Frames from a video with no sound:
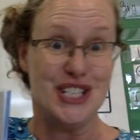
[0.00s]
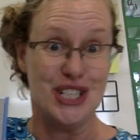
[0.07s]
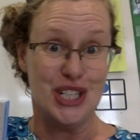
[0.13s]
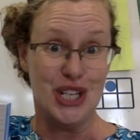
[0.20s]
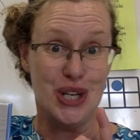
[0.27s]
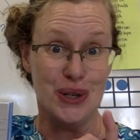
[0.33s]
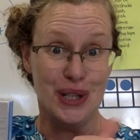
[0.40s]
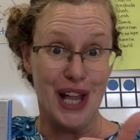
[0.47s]
Do
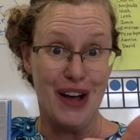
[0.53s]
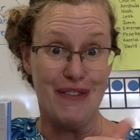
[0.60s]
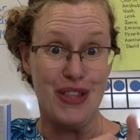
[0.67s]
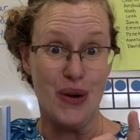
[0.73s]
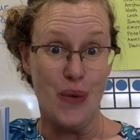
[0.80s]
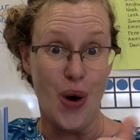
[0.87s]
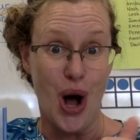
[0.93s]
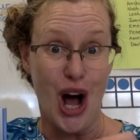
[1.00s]
you love
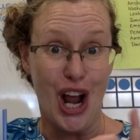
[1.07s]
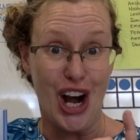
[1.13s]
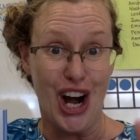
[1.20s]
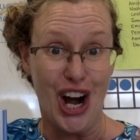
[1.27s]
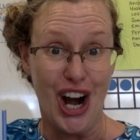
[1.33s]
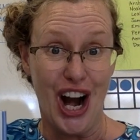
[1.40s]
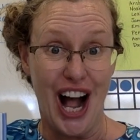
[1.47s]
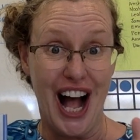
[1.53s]

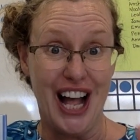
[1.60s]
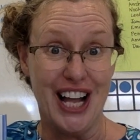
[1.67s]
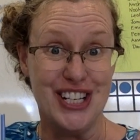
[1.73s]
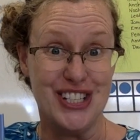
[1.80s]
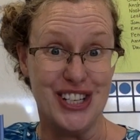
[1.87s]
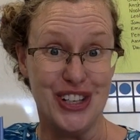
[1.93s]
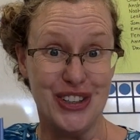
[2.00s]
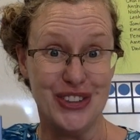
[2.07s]
the water? I
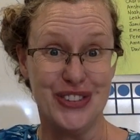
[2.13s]
do.